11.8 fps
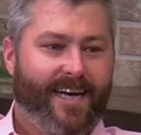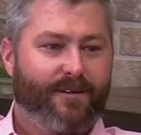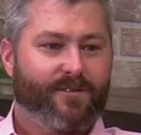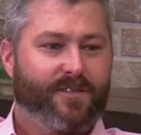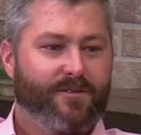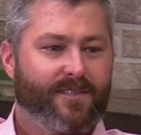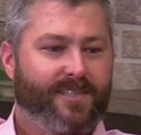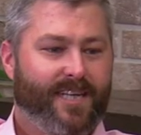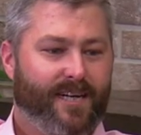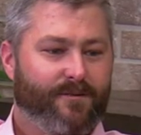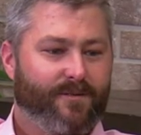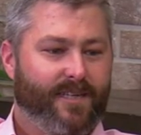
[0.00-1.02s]
I was doing this
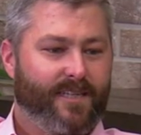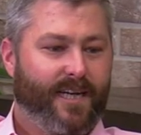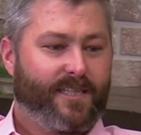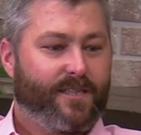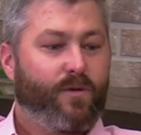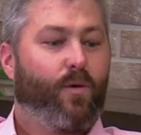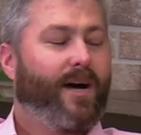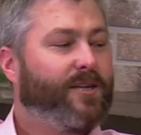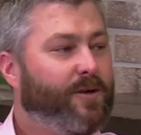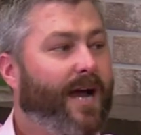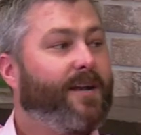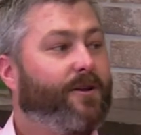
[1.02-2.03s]
outreach. I, well, I
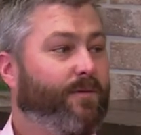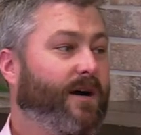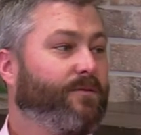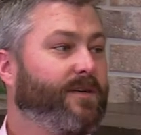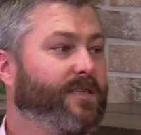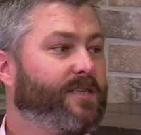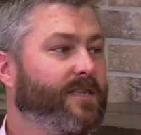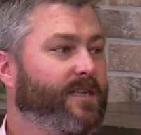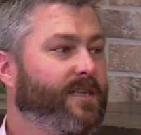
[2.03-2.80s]
tried to do outreach.